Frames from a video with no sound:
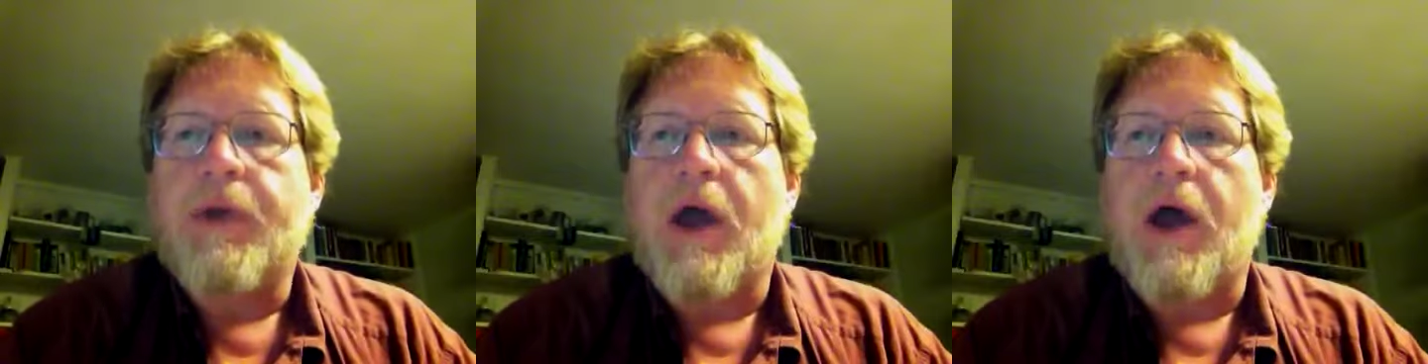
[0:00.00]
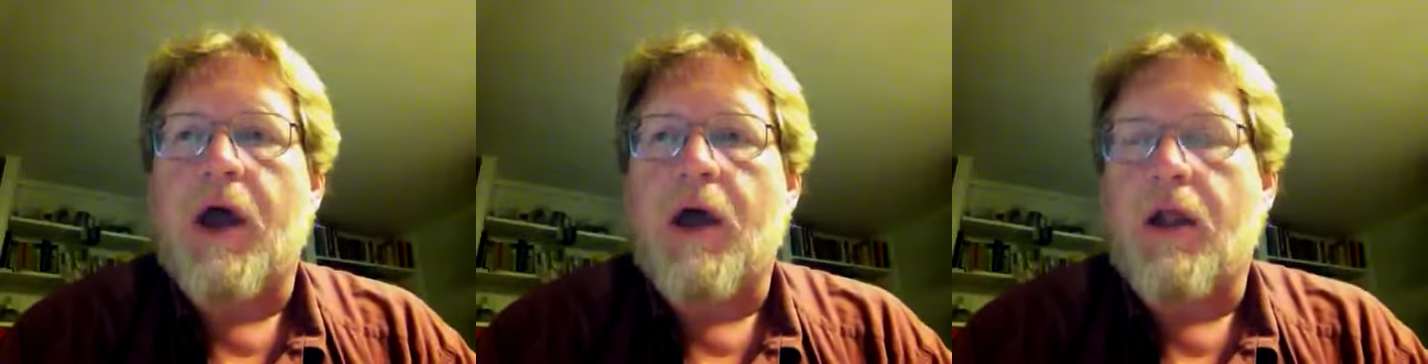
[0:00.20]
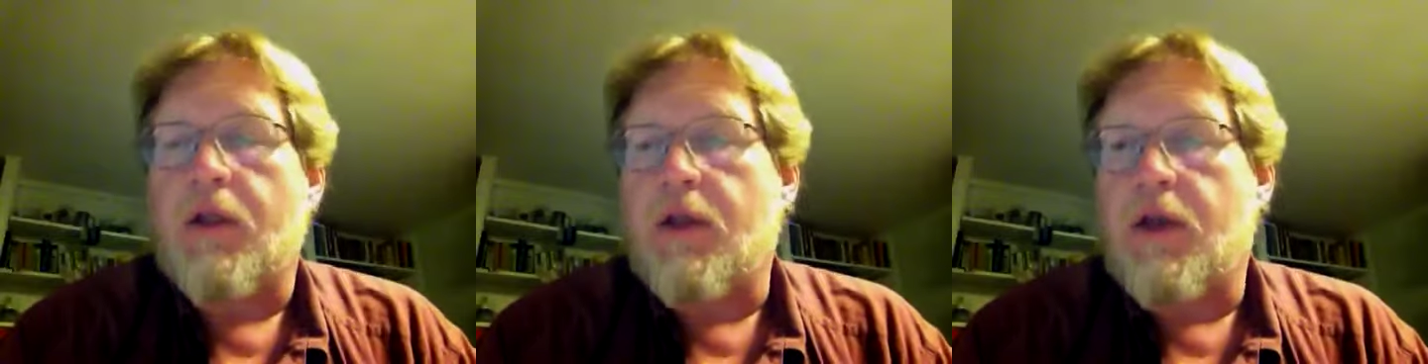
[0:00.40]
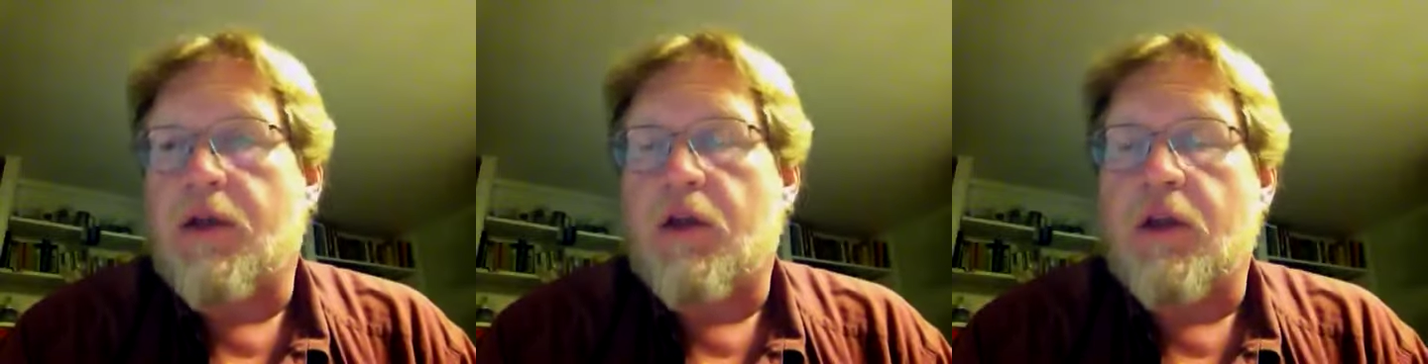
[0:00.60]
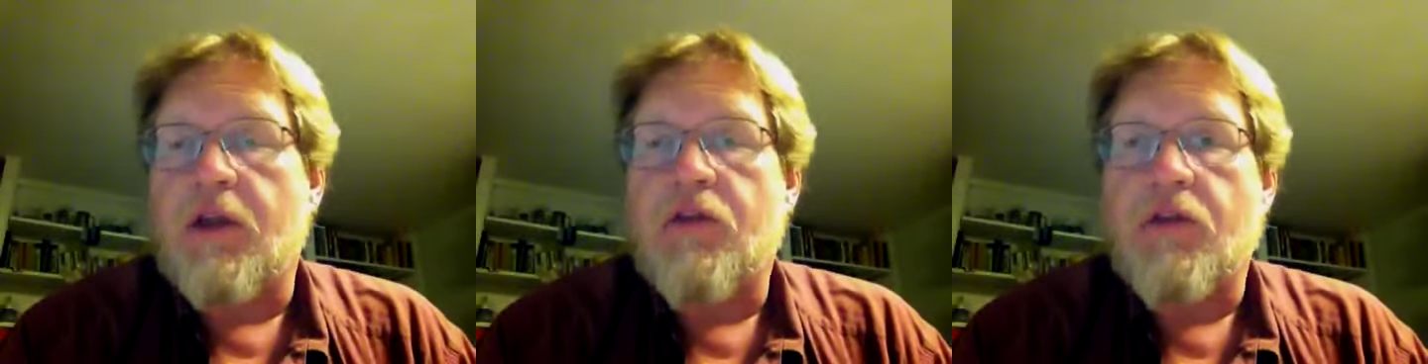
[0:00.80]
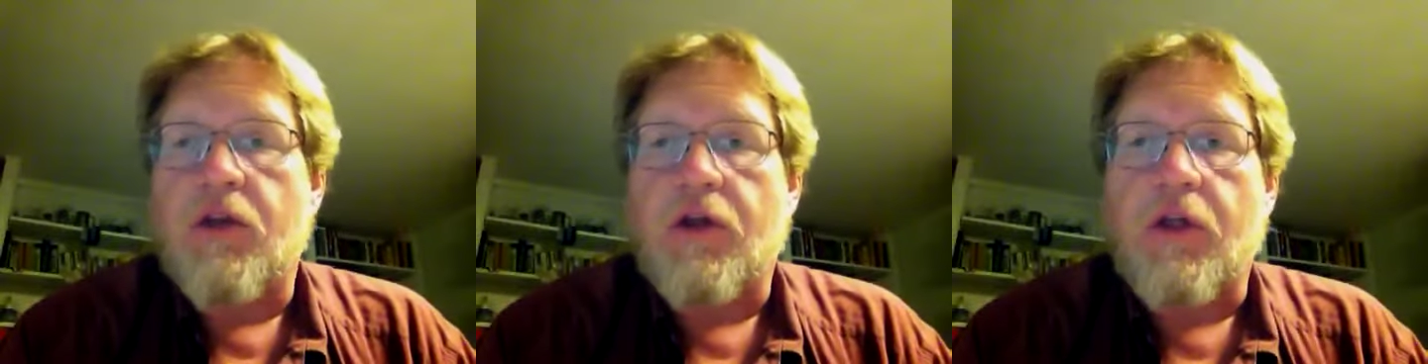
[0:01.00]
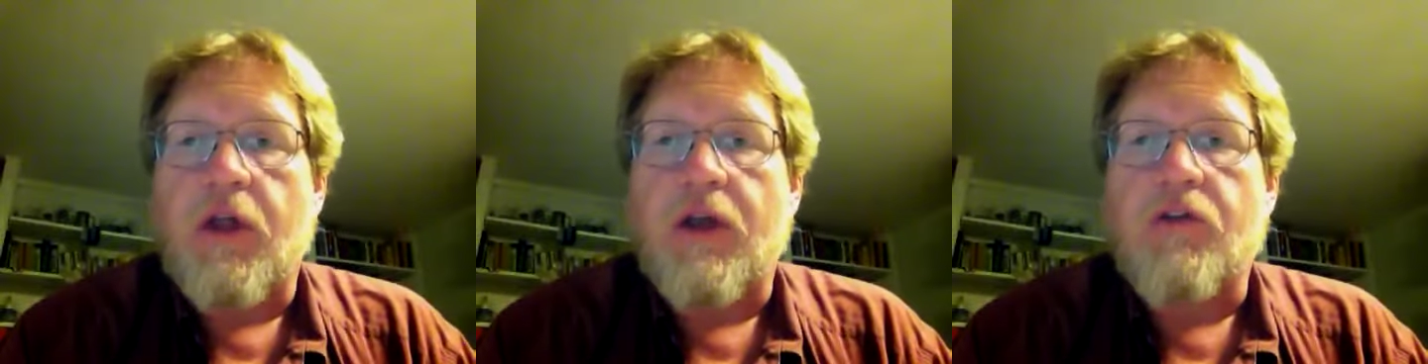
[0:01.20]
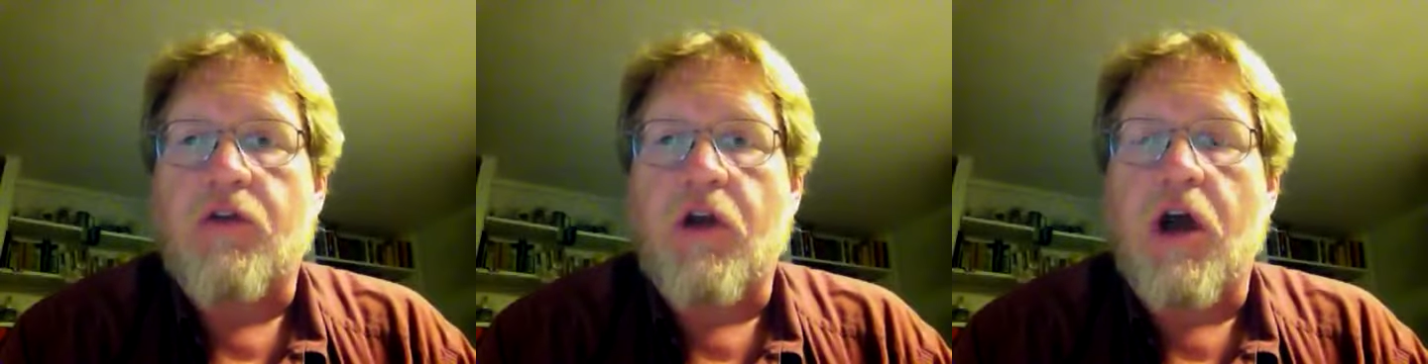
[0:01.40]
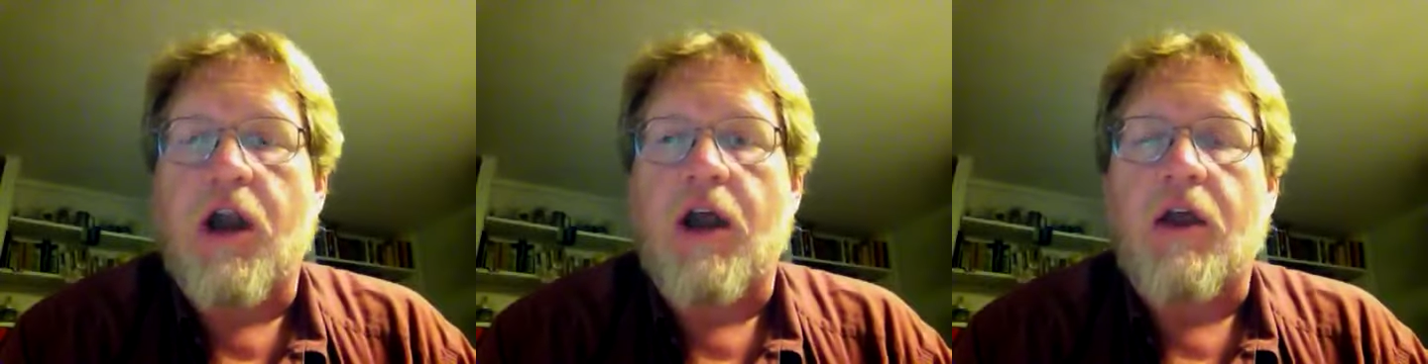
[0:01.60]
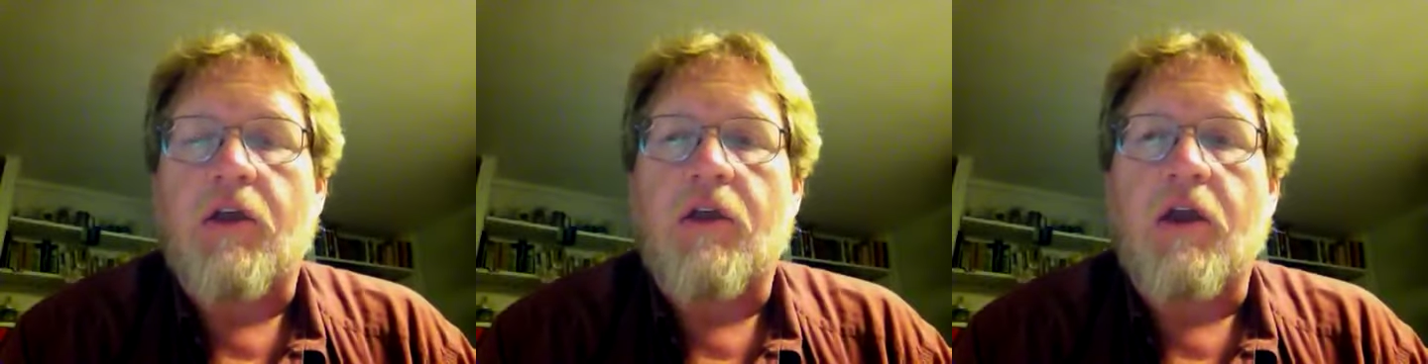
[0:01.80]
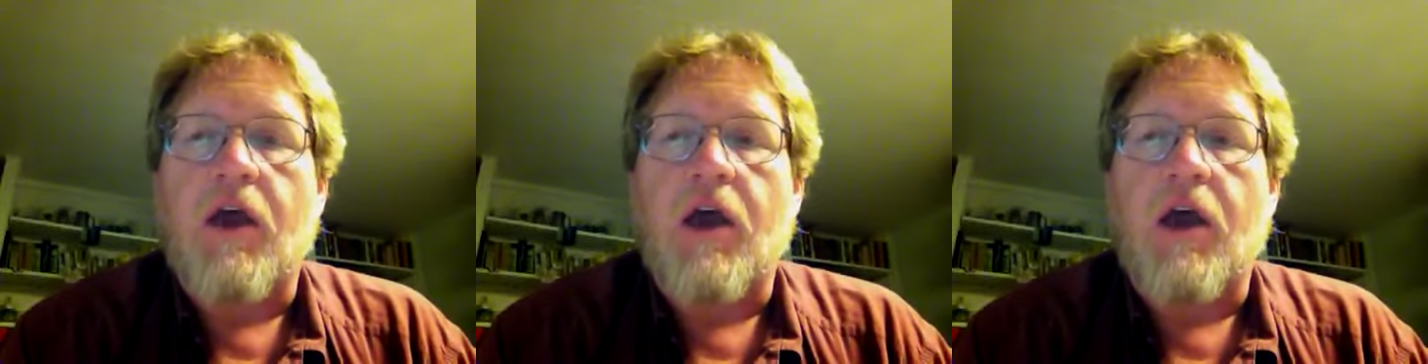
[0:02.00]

at least initially with electronics.